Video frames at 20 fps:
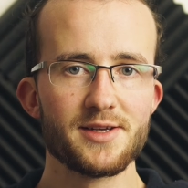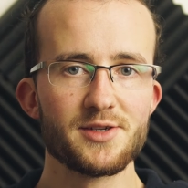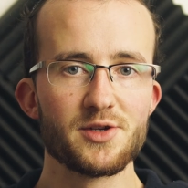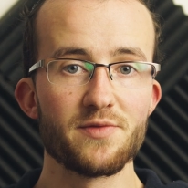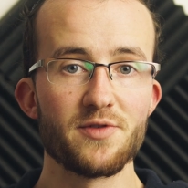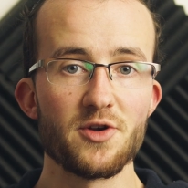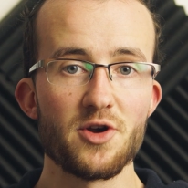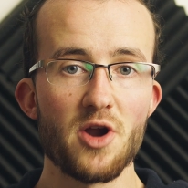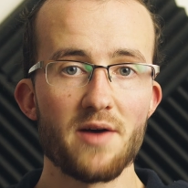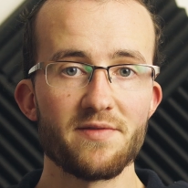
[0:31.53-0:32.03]

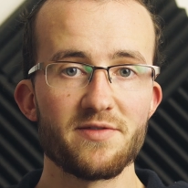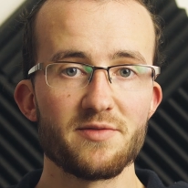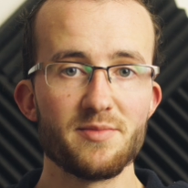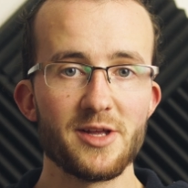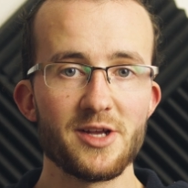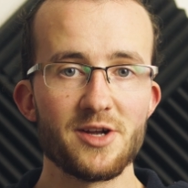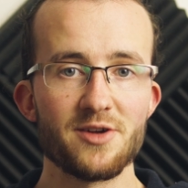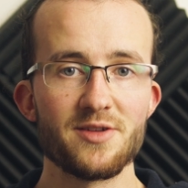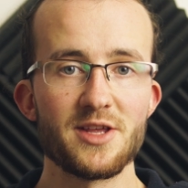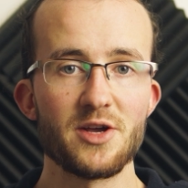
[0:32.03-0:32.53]
So if you're not
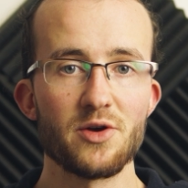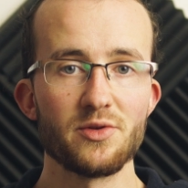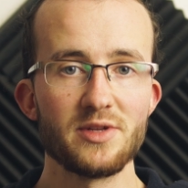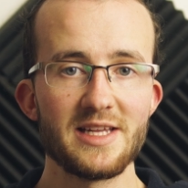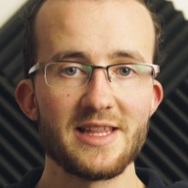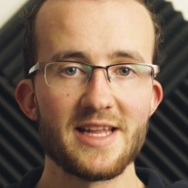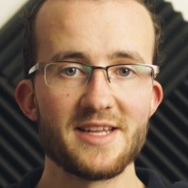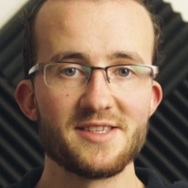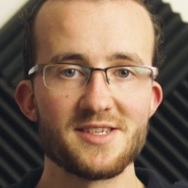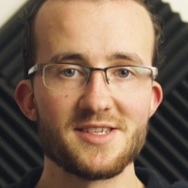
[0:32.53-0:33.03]
familiar, the
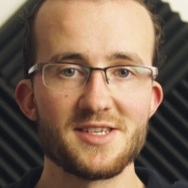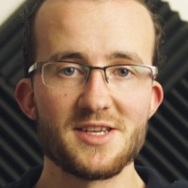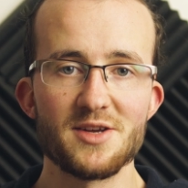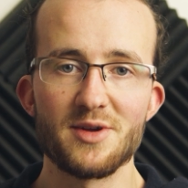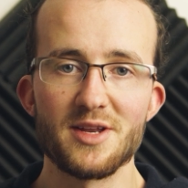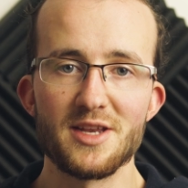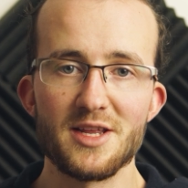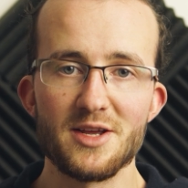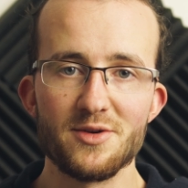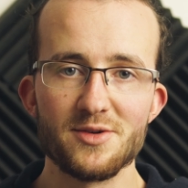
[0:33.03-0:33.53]
only lenses you
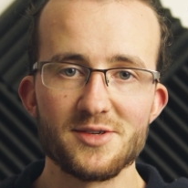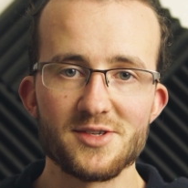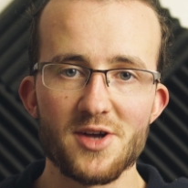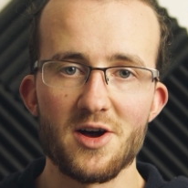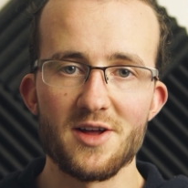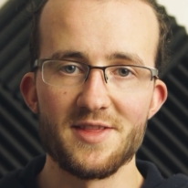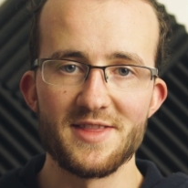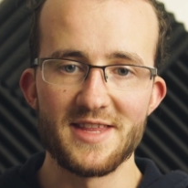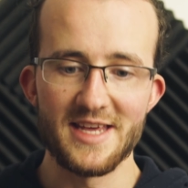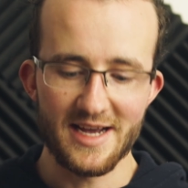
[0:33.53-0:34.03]
can use
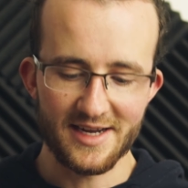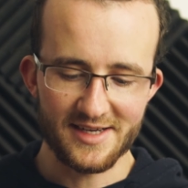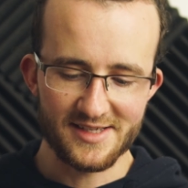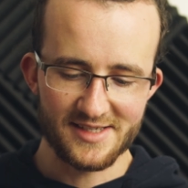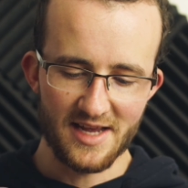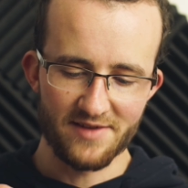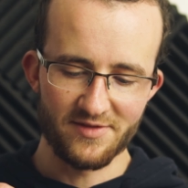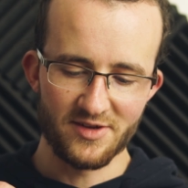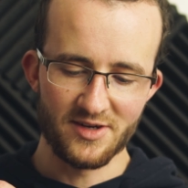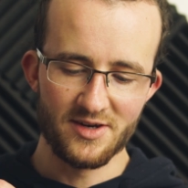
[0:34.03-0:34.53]
on the
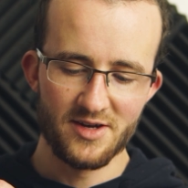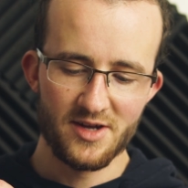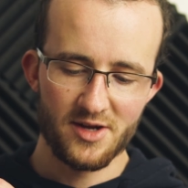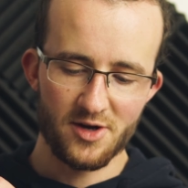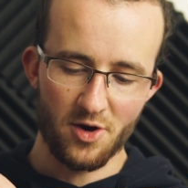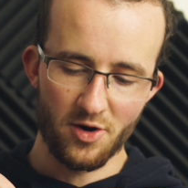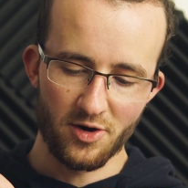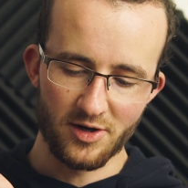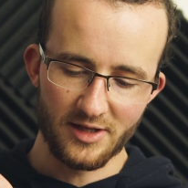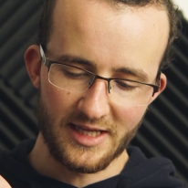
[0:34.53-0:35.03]
X7
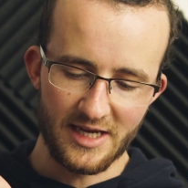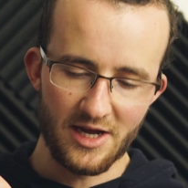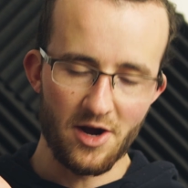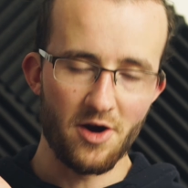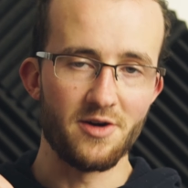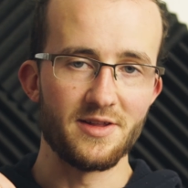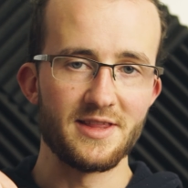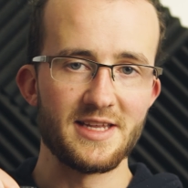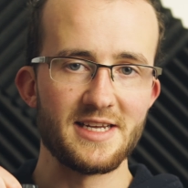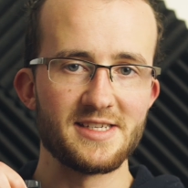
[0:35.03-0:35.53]
currently
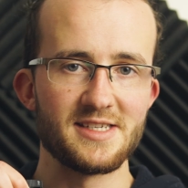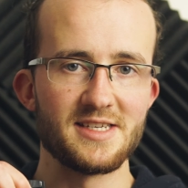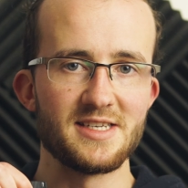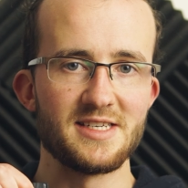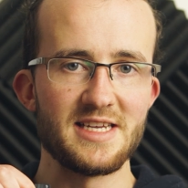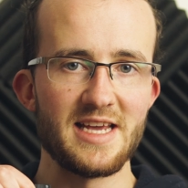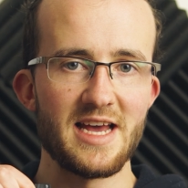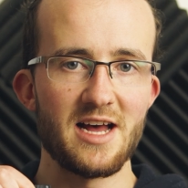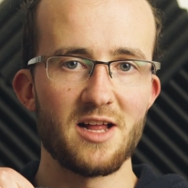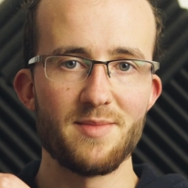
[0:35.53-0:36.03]
are these
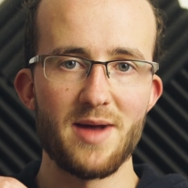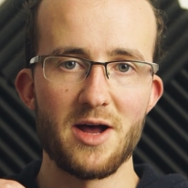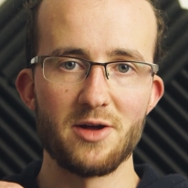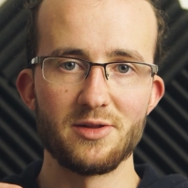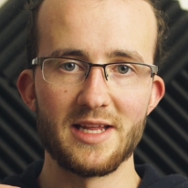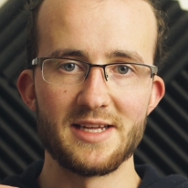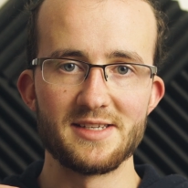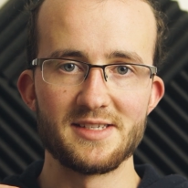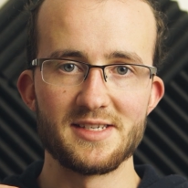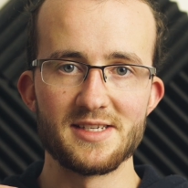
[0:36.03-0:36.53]
DL
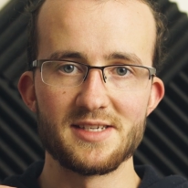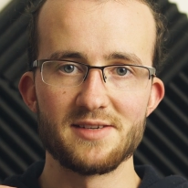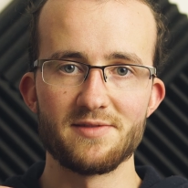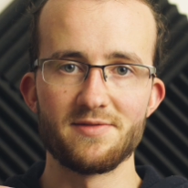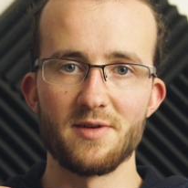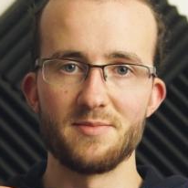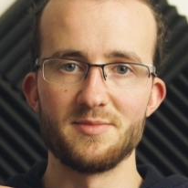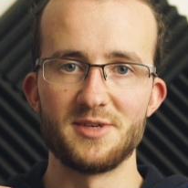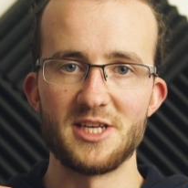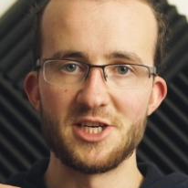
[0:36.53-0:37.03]
mount lenses
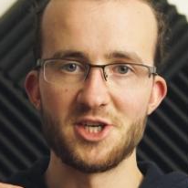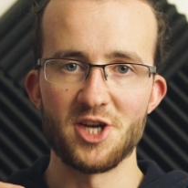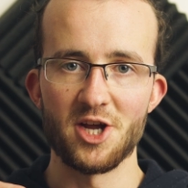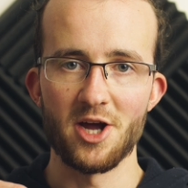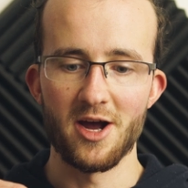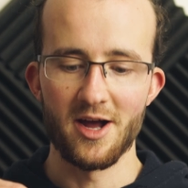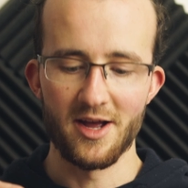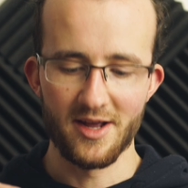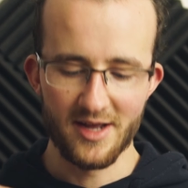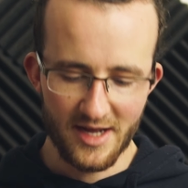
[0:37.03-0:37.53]
from
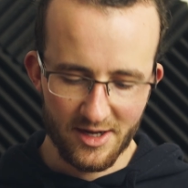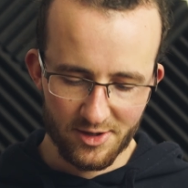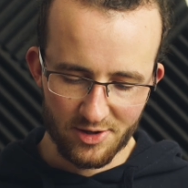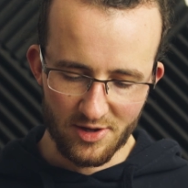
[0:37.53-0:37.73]
DJI.